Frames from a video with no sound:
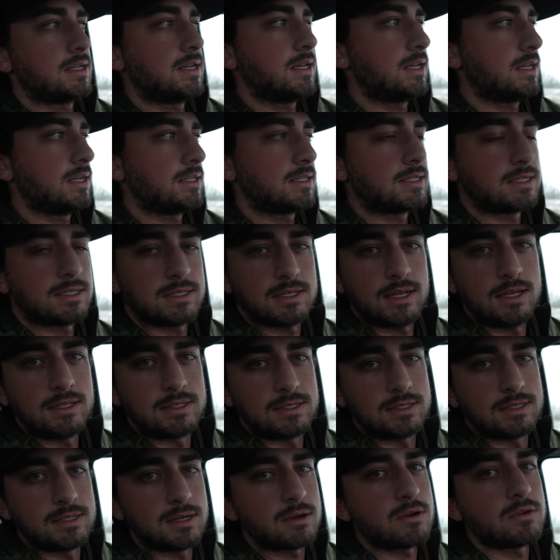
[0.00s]
Like it's
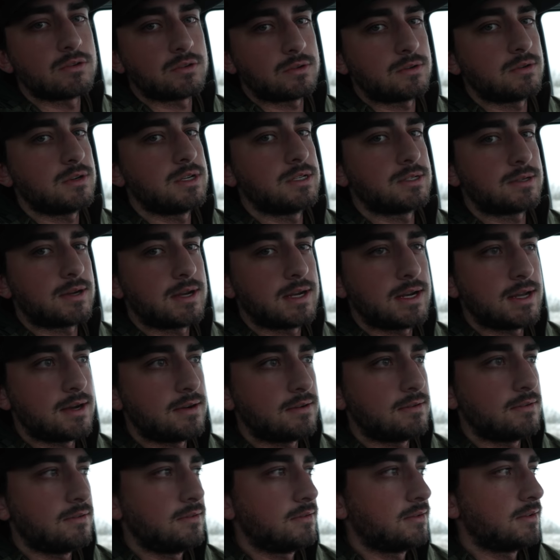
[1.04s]
it's zero degrees right
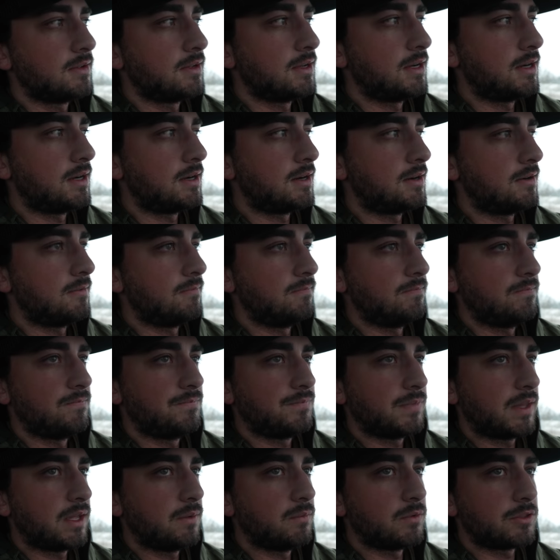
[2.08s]
now. Um,
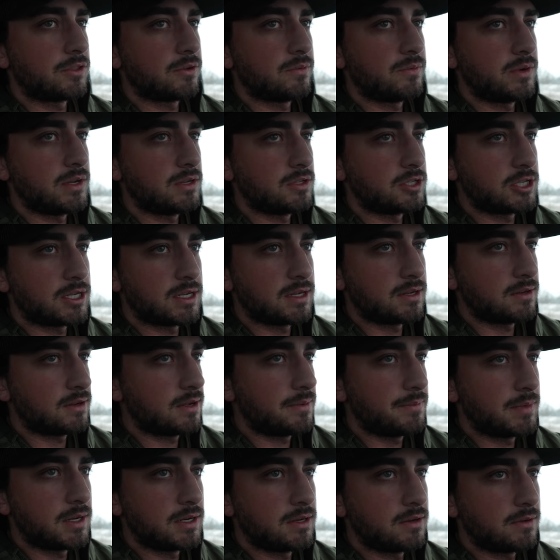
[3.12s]
and with the wind chill, I
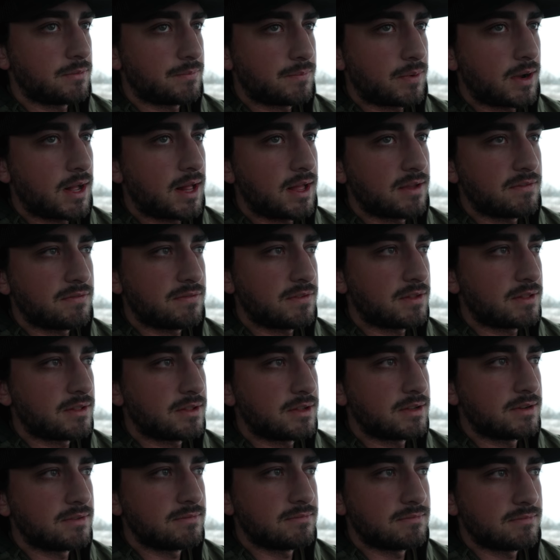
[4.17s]
mean, you're probably
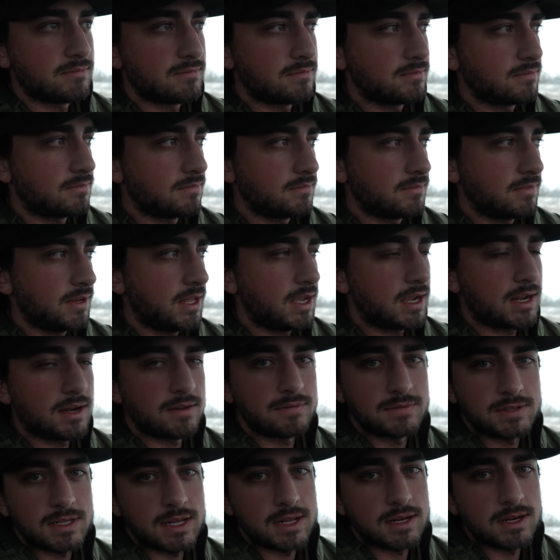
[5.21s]
feeling
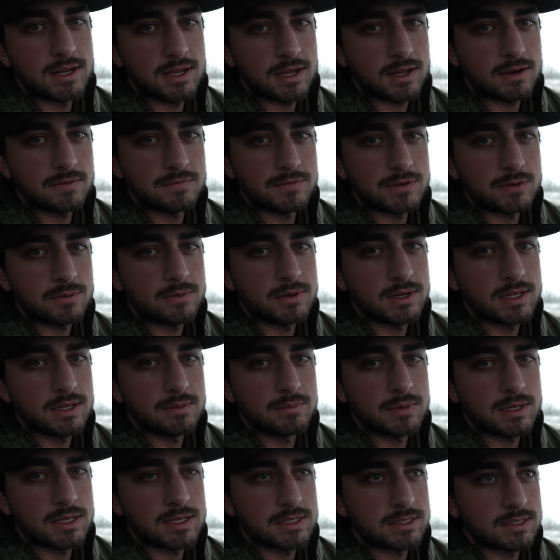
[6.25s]
negative 10, negative 20
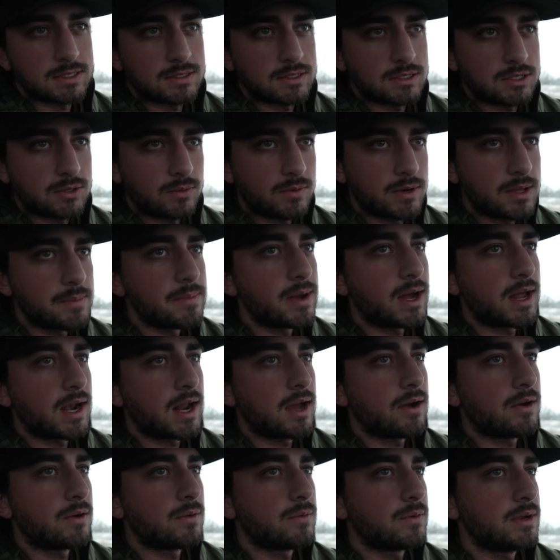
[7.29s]
because it's 20 mile an
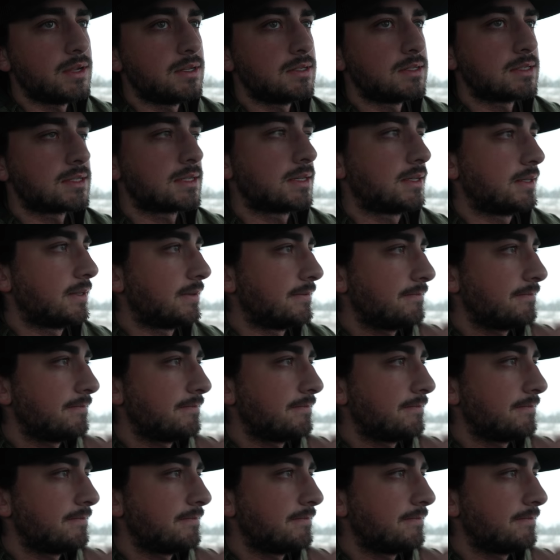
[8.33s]
hour winds.